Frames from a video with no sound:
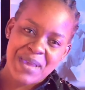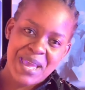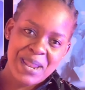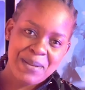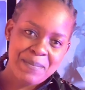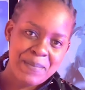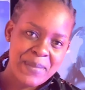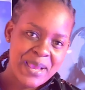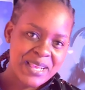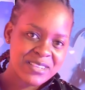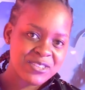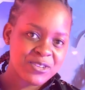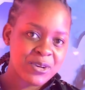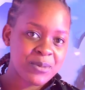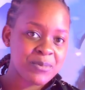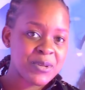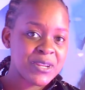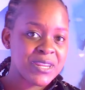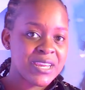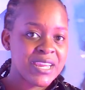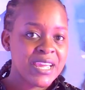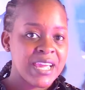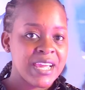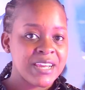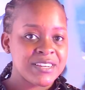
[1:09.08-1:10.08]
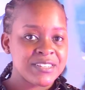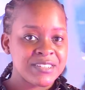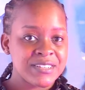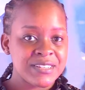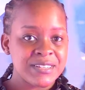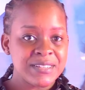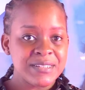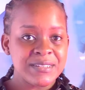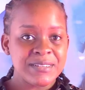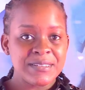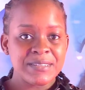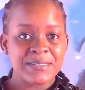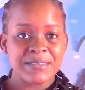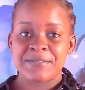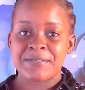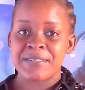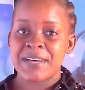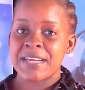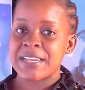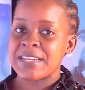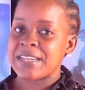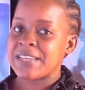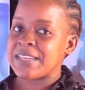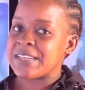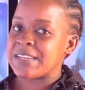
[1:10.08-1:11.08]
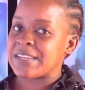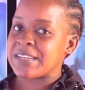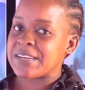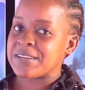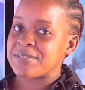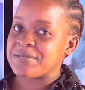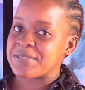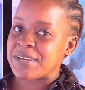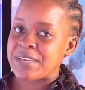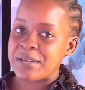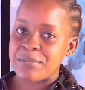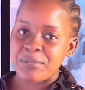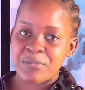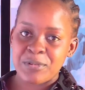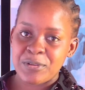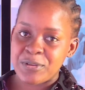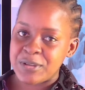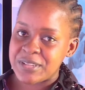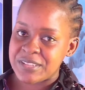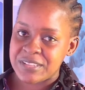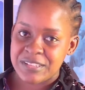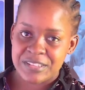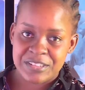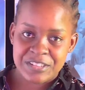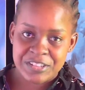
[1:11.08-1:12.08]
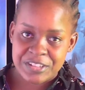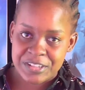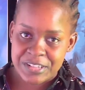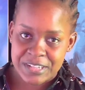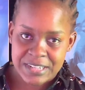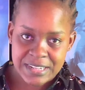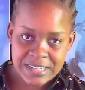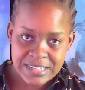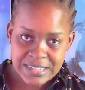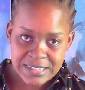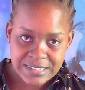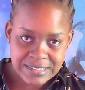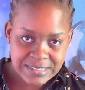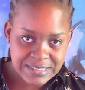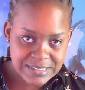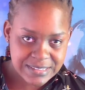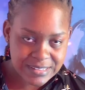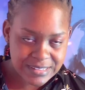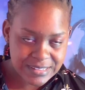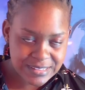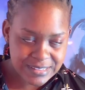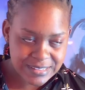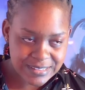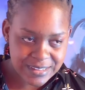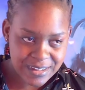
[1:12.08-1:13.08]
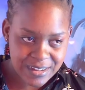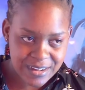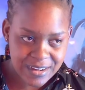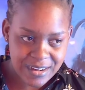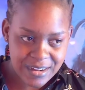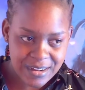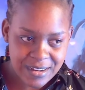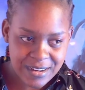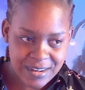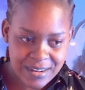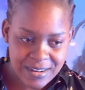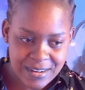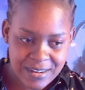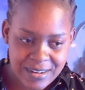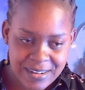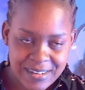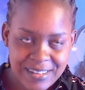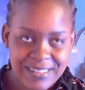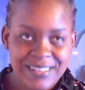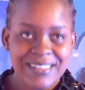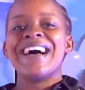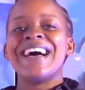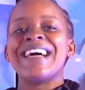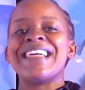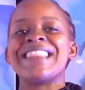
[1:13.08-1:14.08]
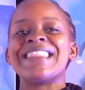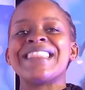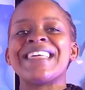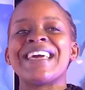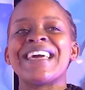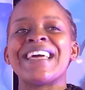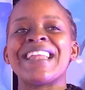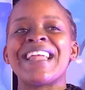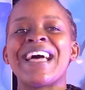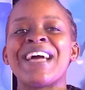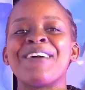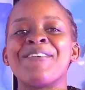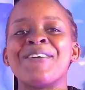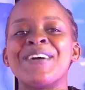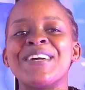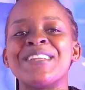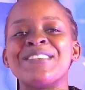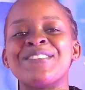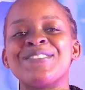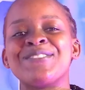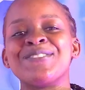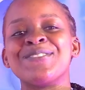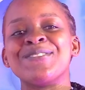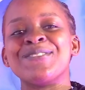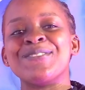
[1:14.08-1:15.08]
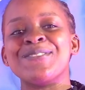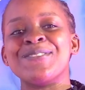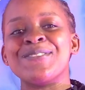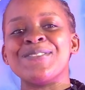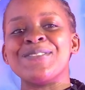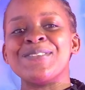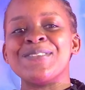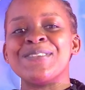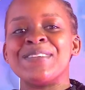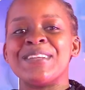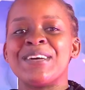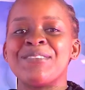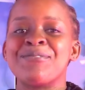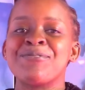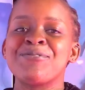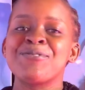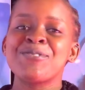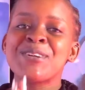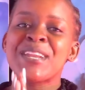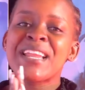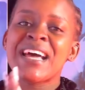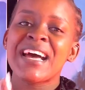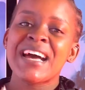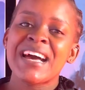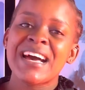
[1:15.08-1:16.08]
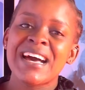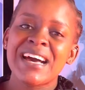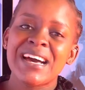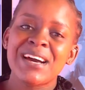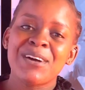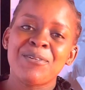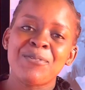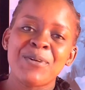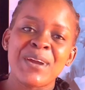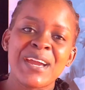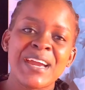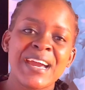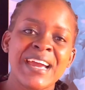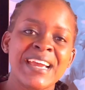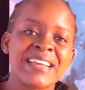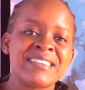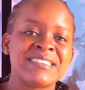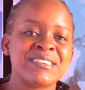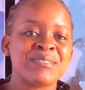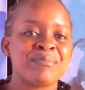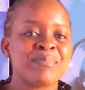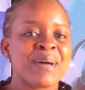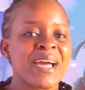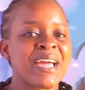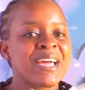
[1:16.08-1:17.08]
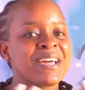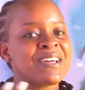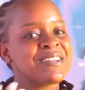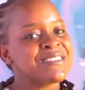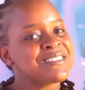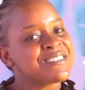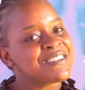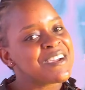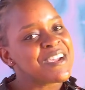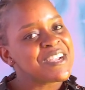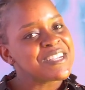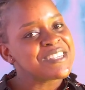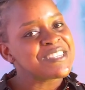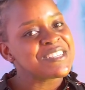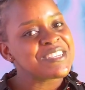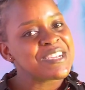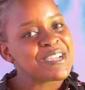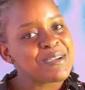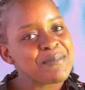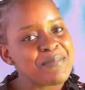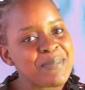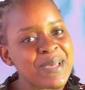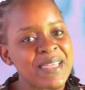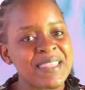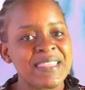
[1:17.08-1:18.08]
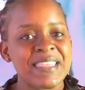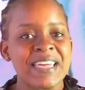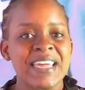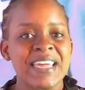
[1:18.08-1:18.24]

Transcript: and mass communication. Funny enough, I'm not a journalist. And then I went to Nafuna, where I did my internship, and